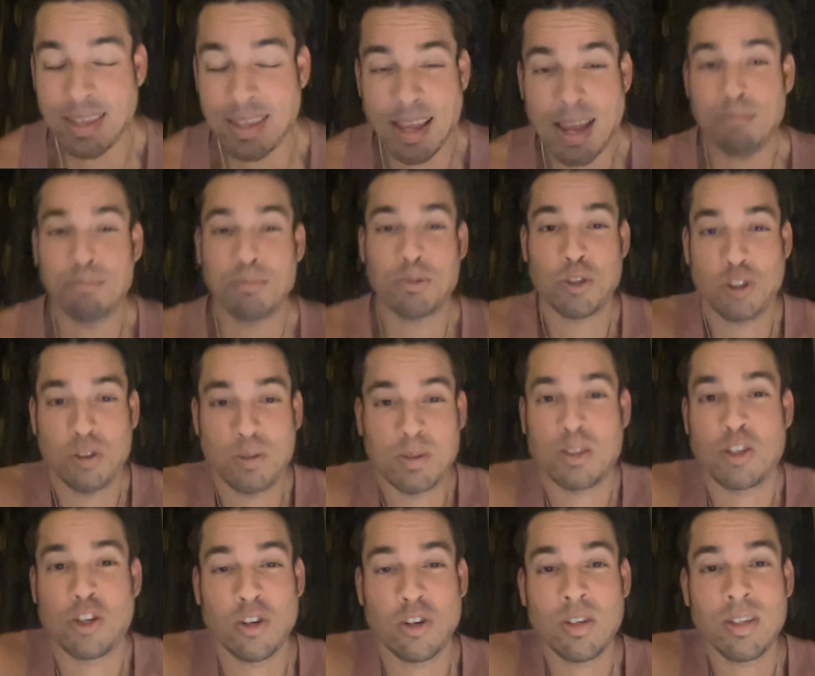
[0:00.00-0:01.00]
I'm
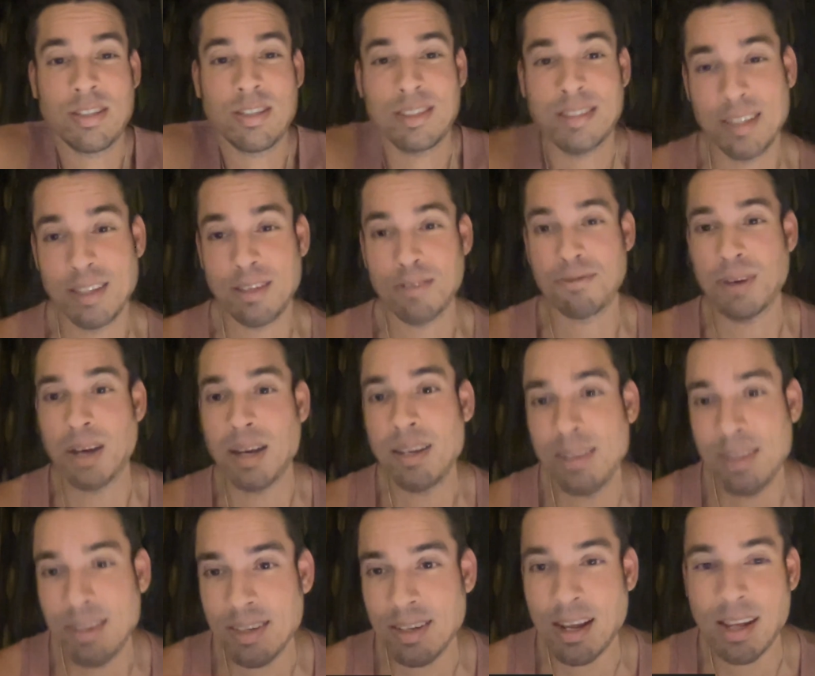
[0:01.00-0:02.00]
curious to see the fight.
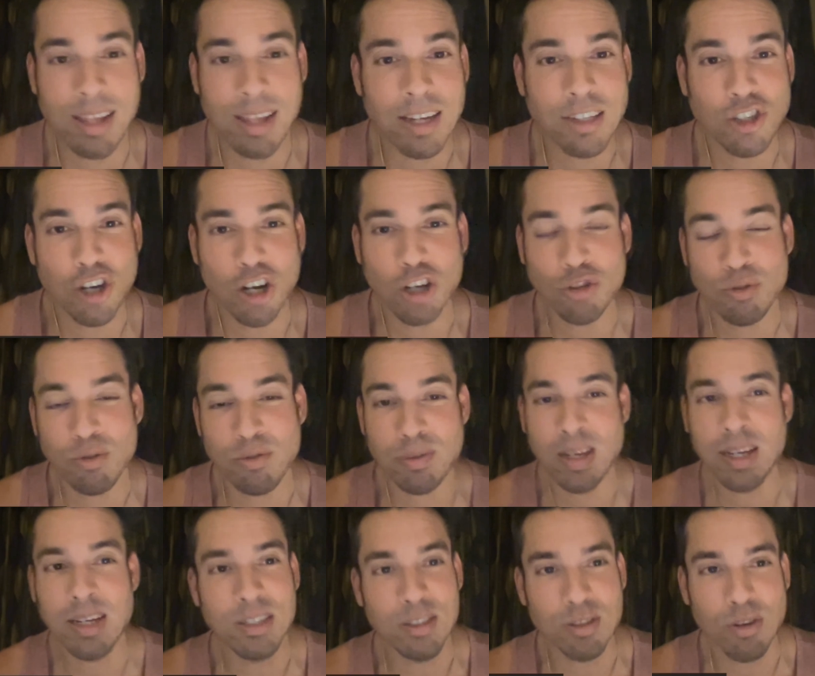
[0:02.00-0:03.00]
I like Joshua
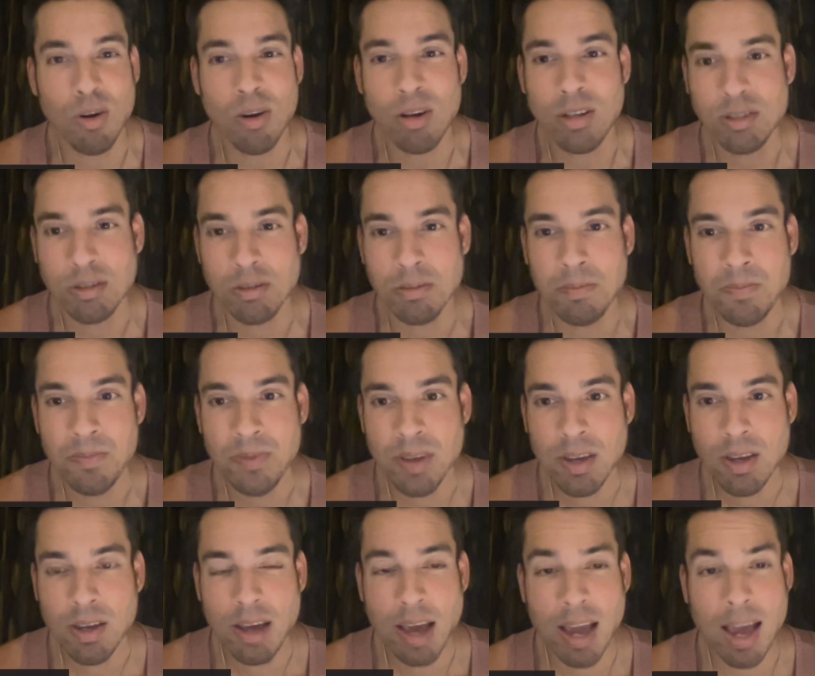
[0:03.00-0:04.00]
Van. He's awesome.
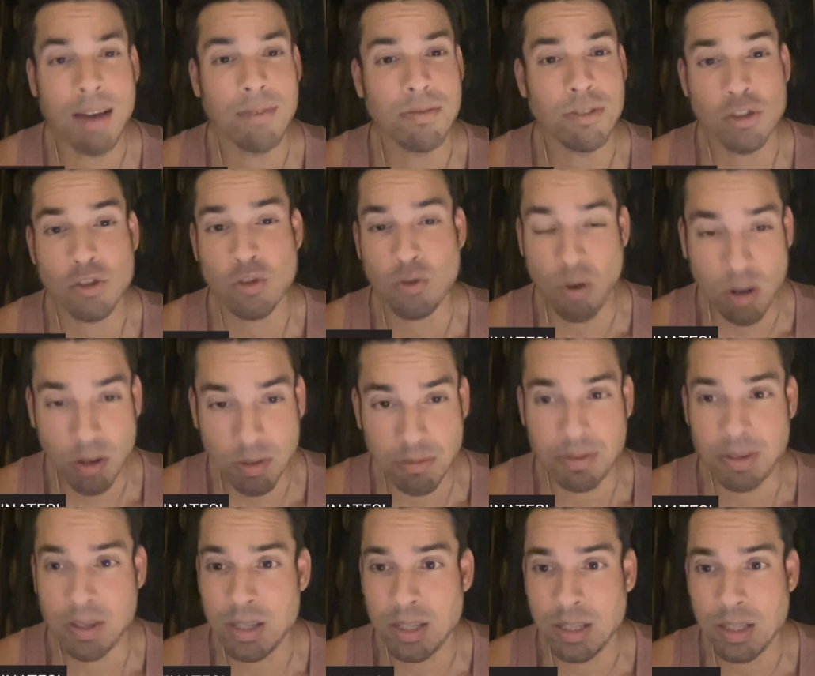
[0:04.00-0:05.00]
I have a strong
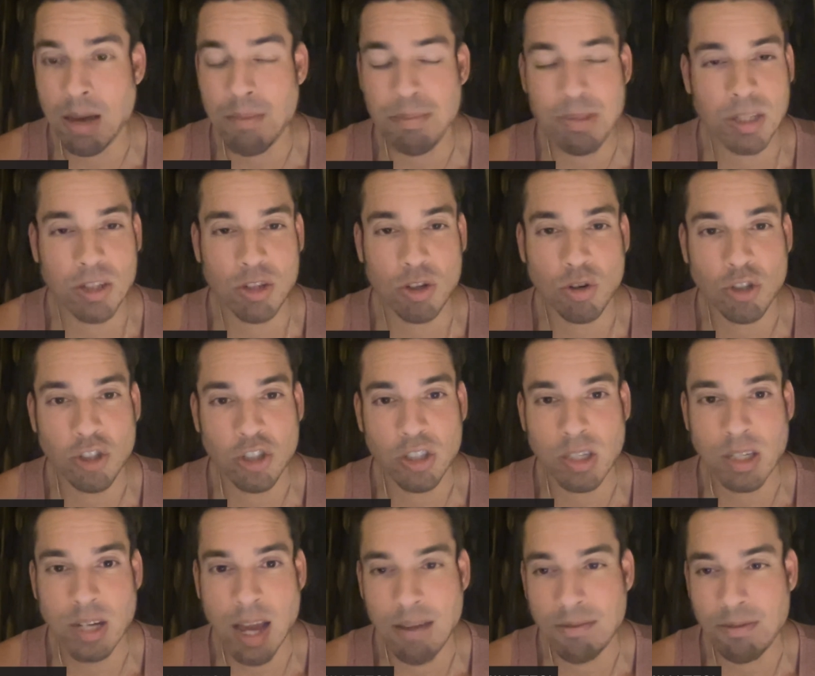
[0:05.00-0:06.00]
feeling that Pantoja is going
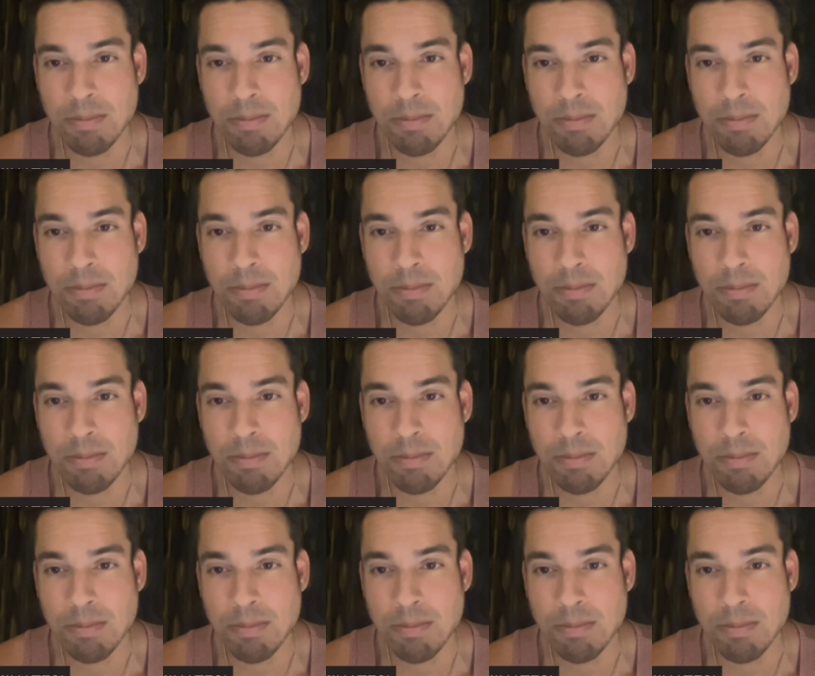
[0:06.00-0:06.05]
to have a